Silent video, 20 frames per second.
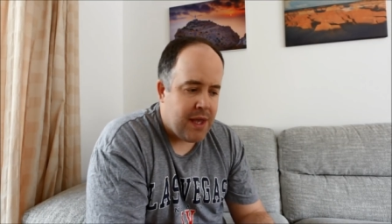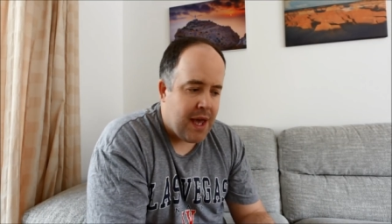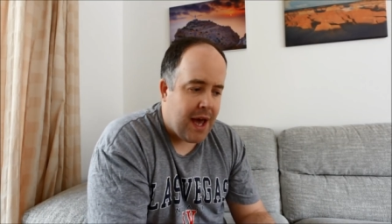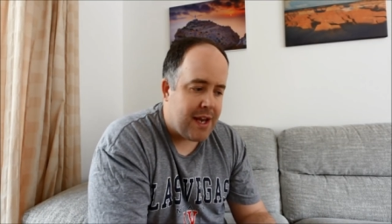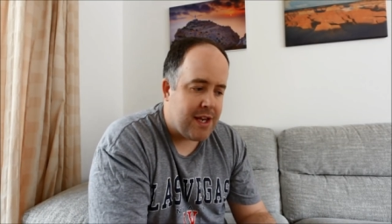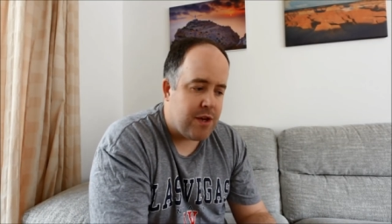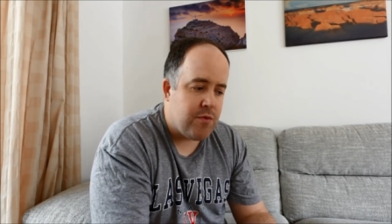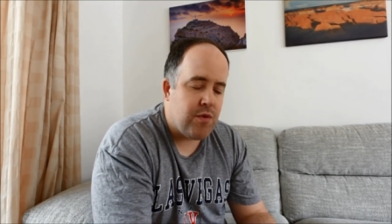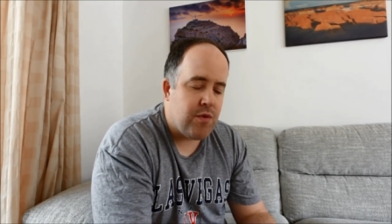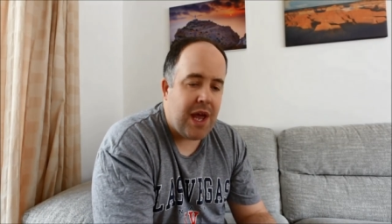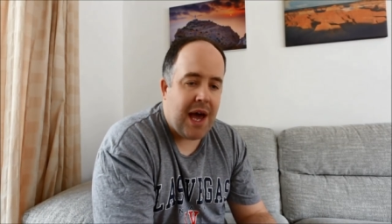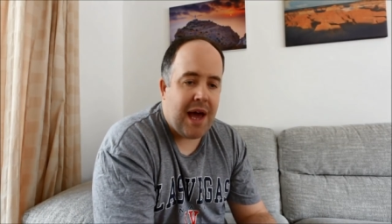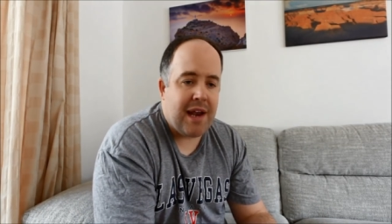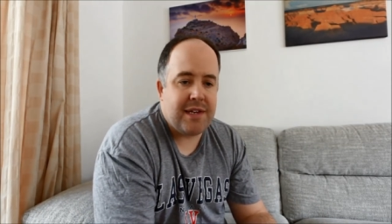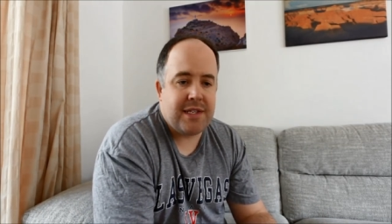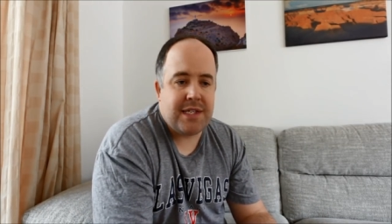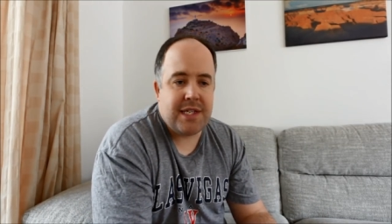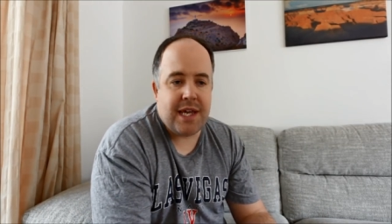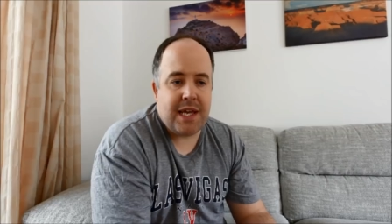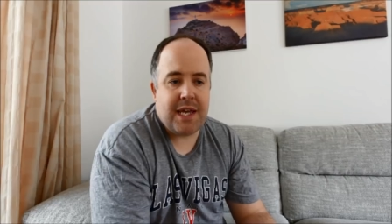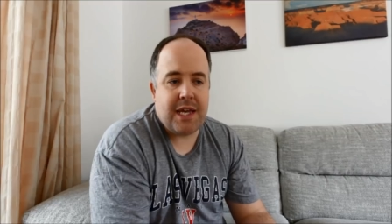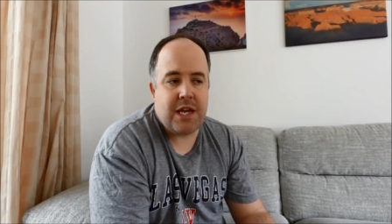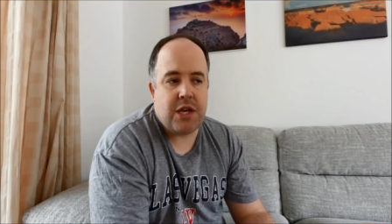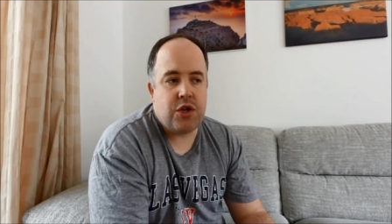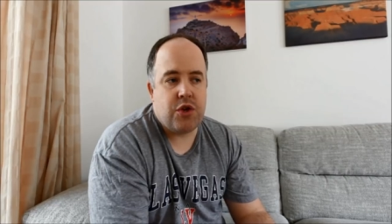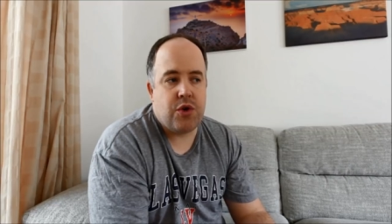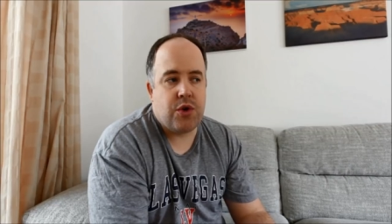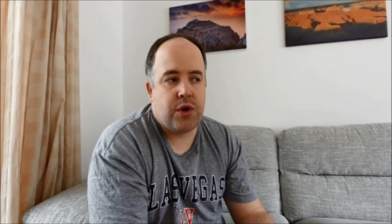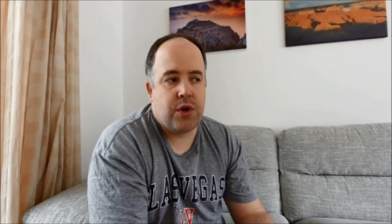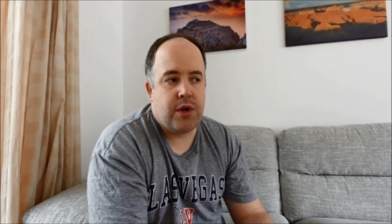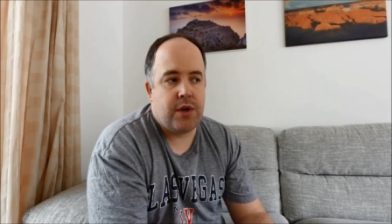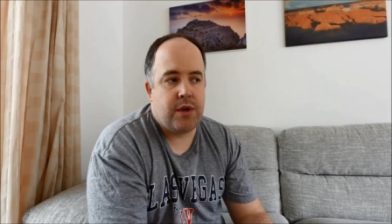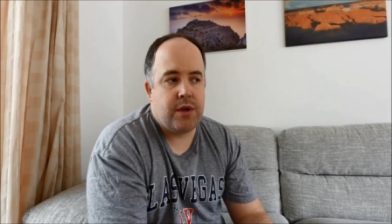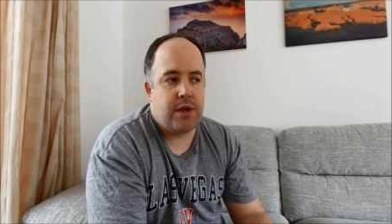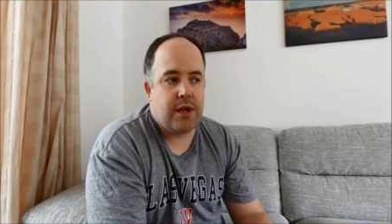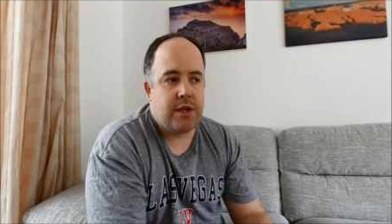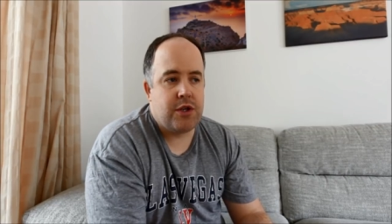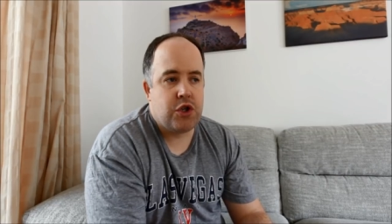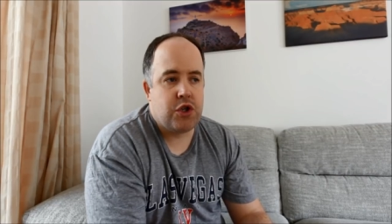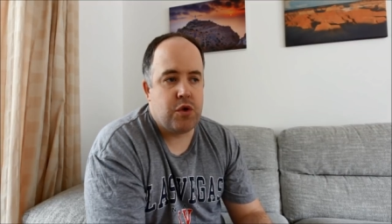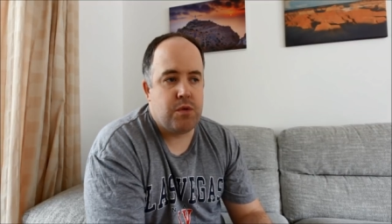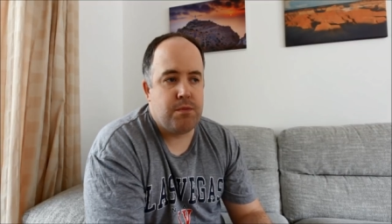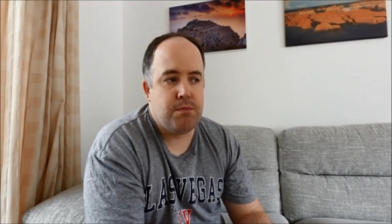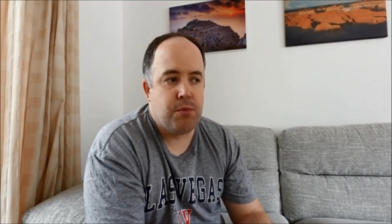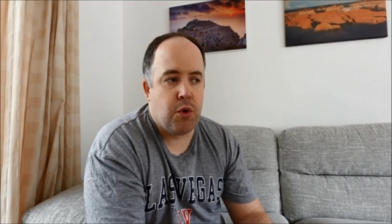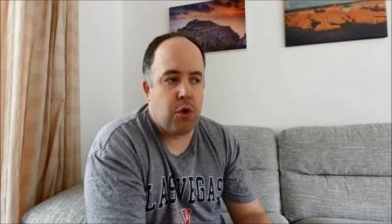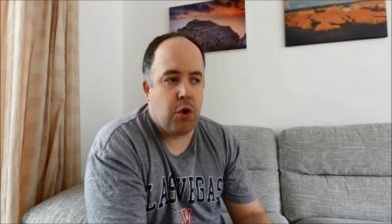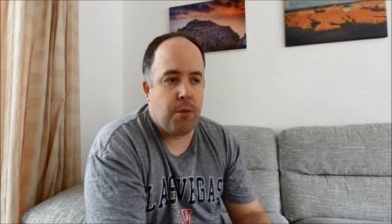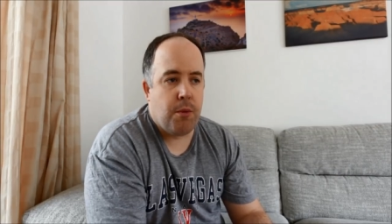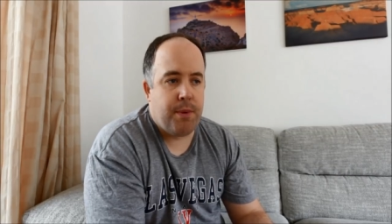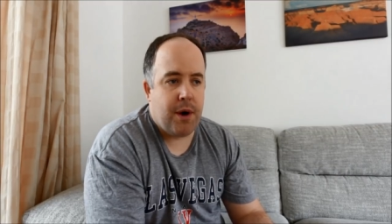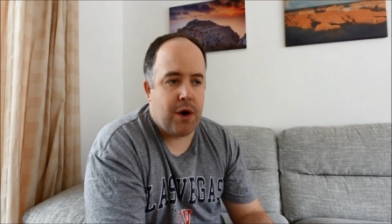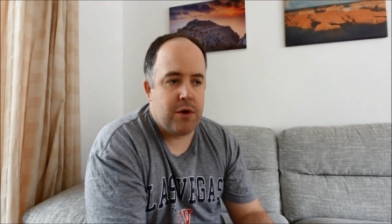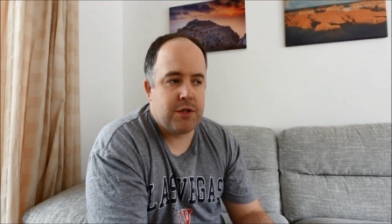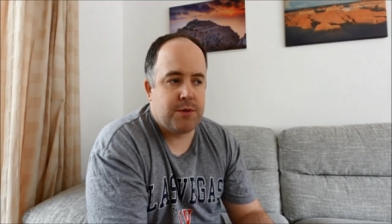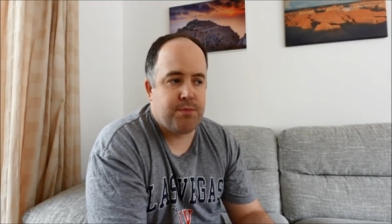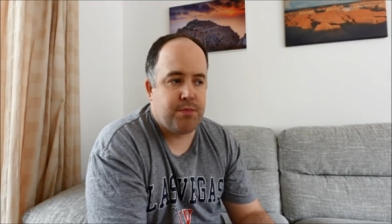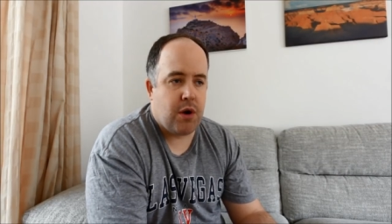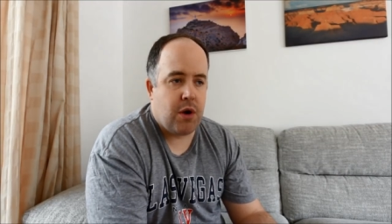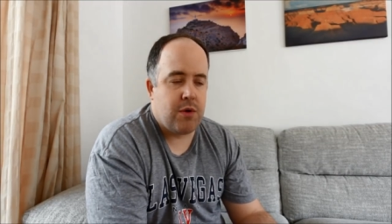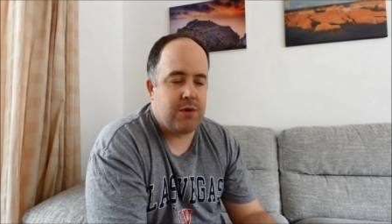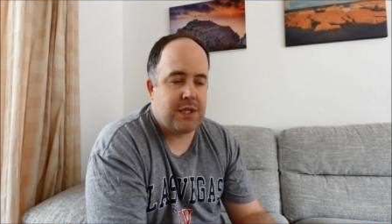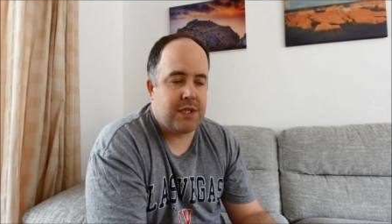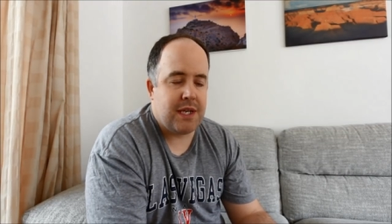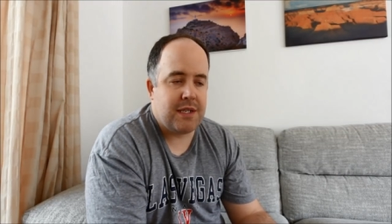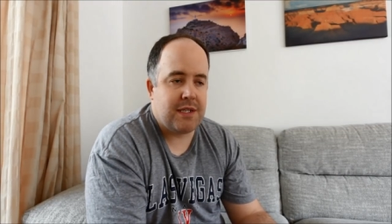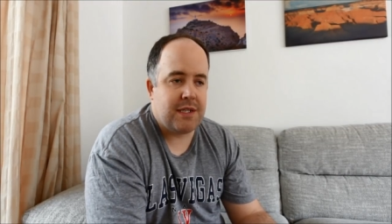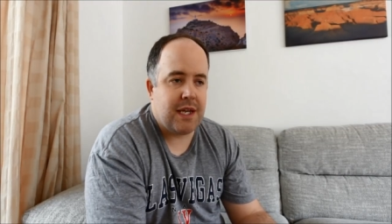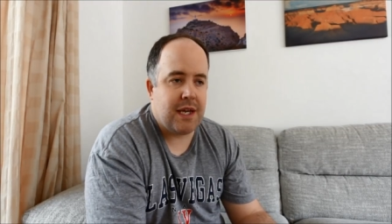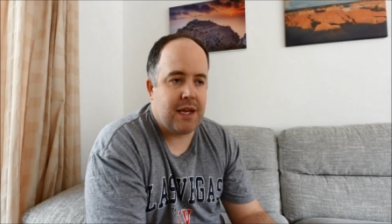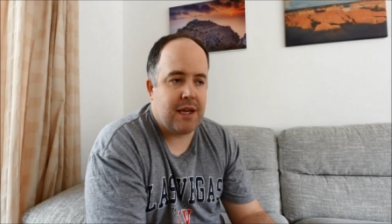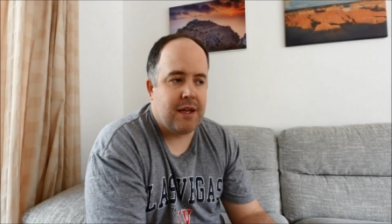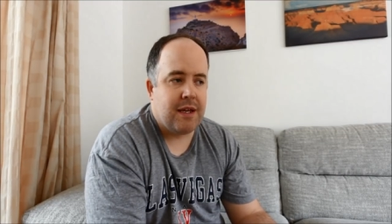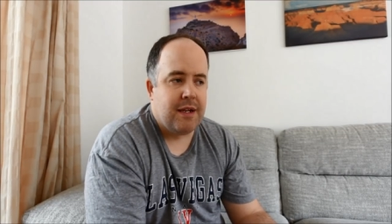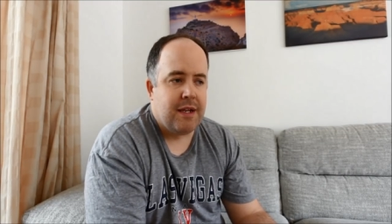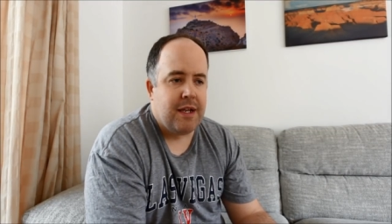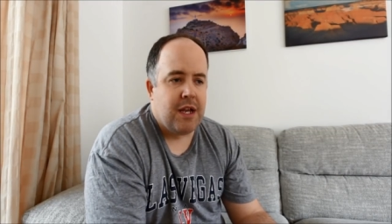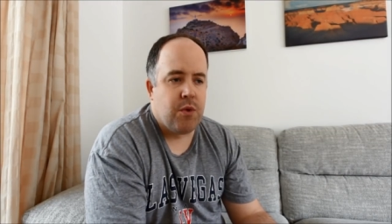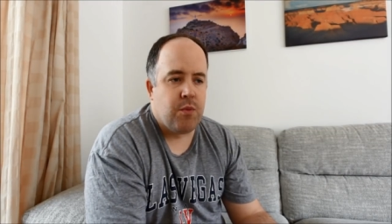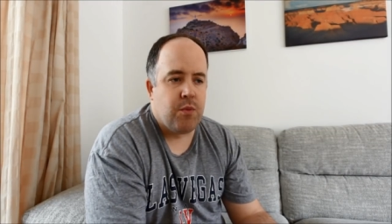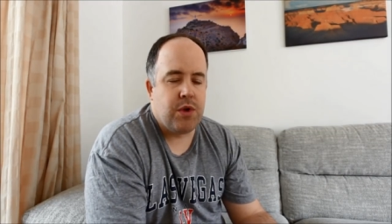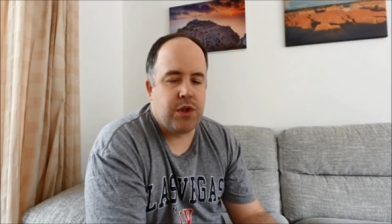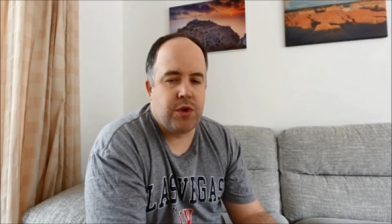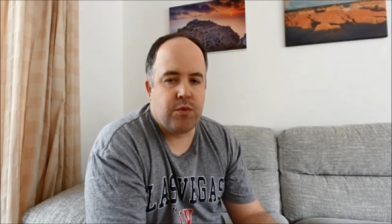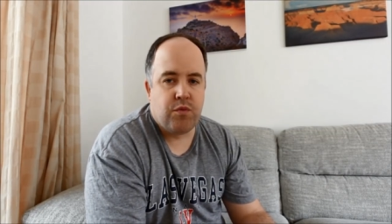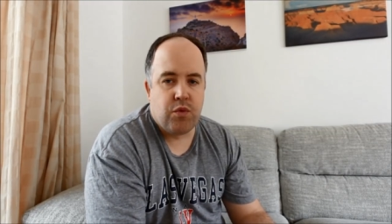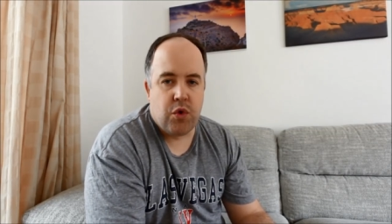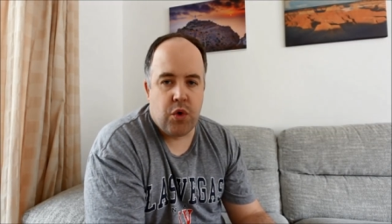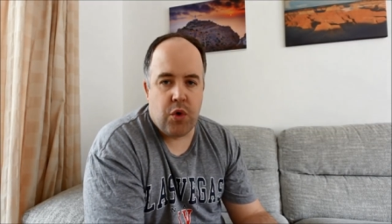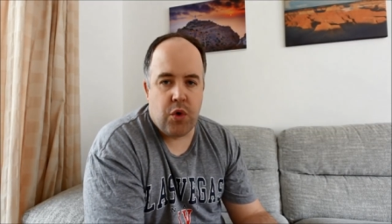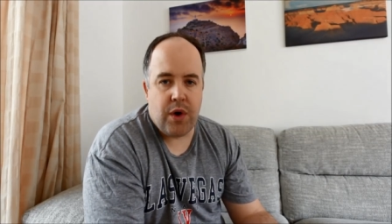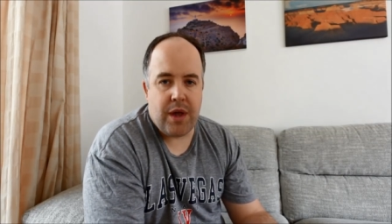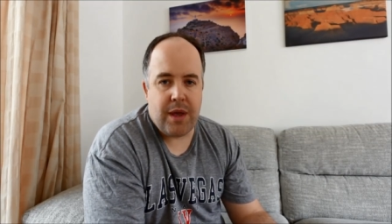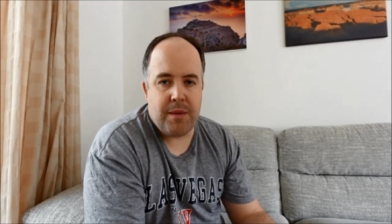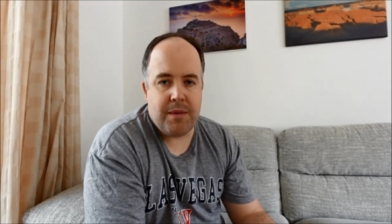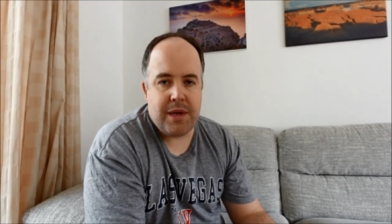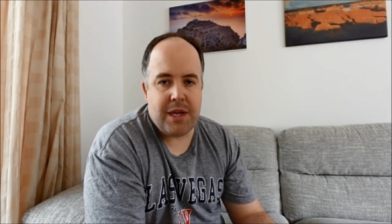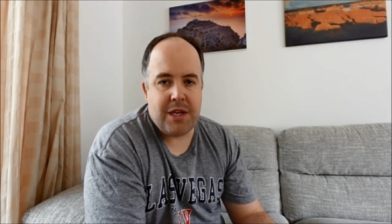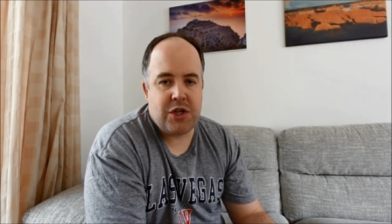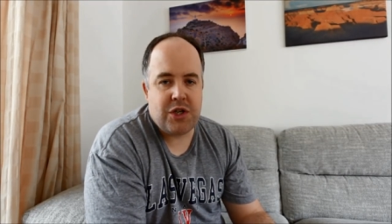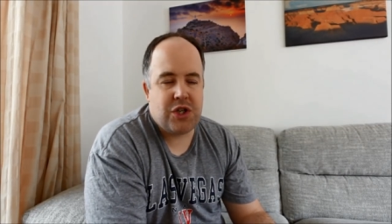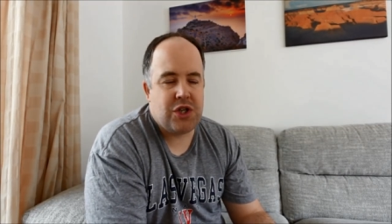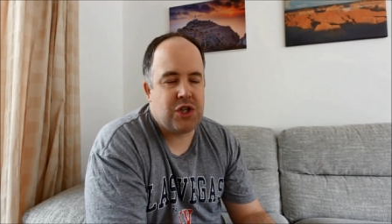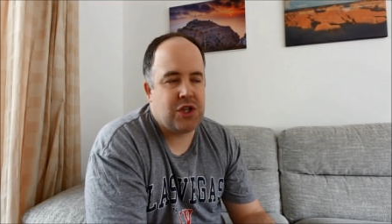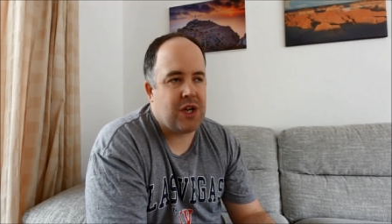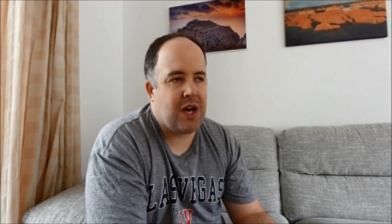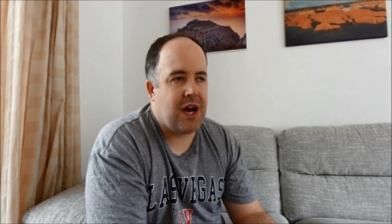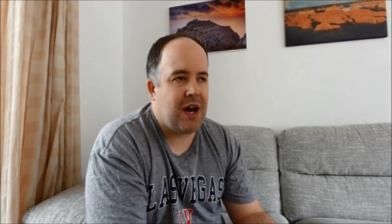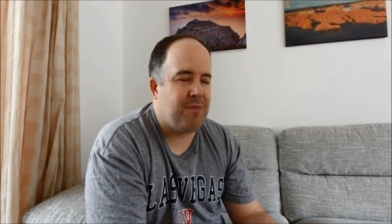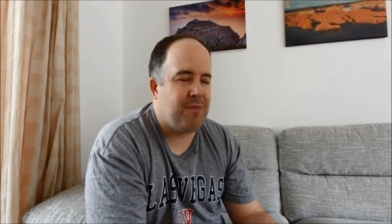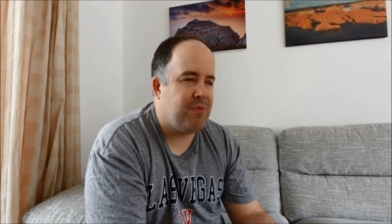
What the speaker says: And in reality, you can do more post-processing with a RAW image.